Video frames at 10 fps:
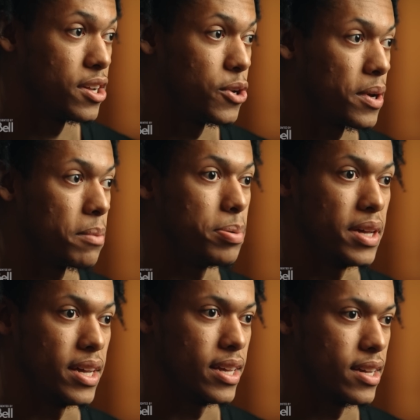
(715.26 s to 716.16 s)
you know,
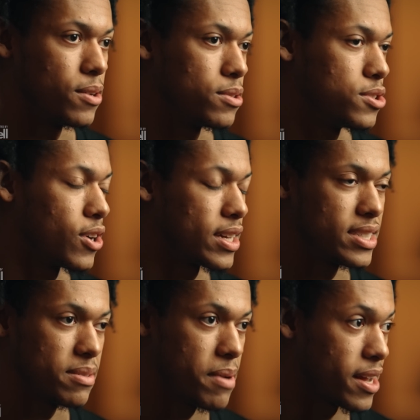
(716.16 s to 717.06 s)
competing, you know,
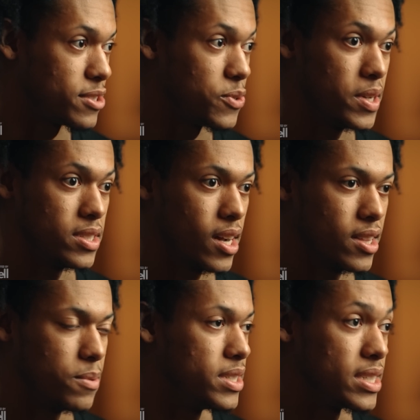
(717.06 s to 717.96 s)
talking smack to each
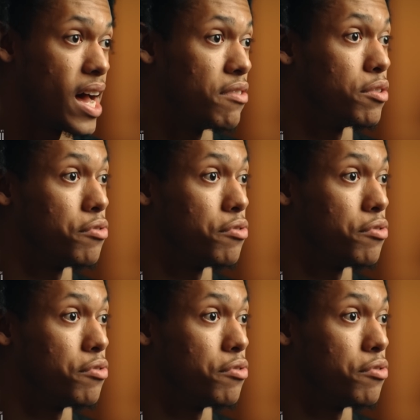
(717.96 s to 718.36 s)
other. We're just having